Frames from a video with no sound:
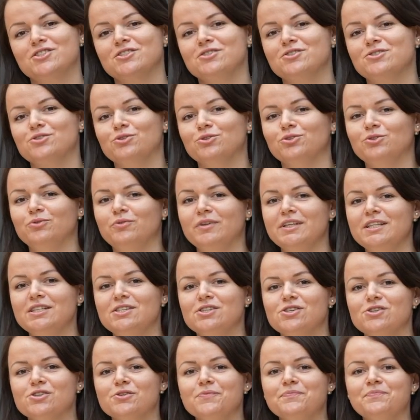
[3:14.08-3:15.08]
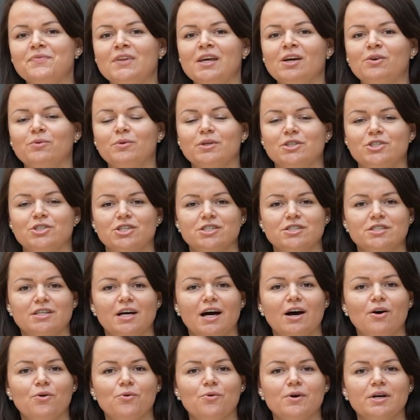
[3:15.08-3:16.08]
A static background is
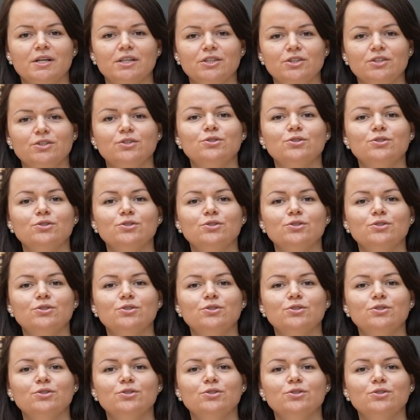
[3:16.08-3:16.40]
required.